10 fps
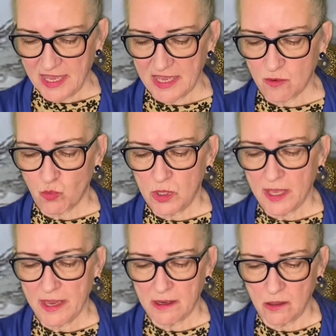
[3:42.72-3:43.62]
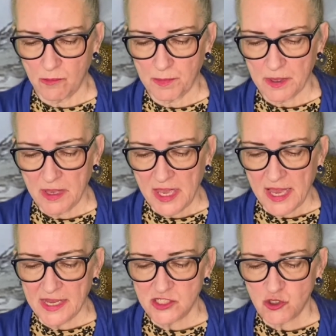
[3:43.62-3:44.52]
It will help.
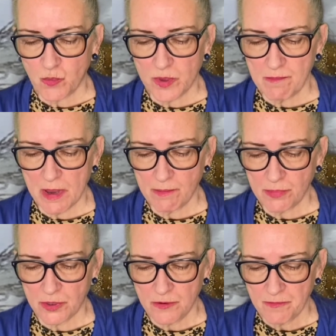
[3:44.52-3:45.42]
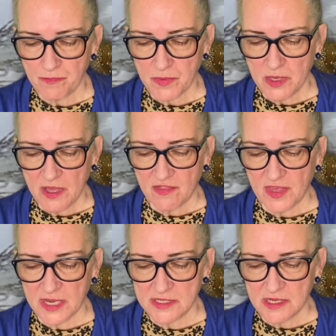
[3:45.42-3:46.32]
And to remember
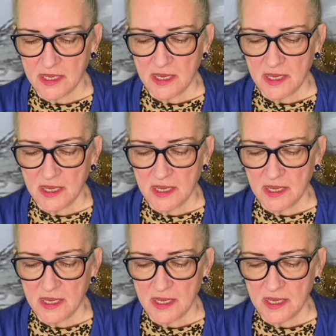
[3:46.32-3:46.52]
that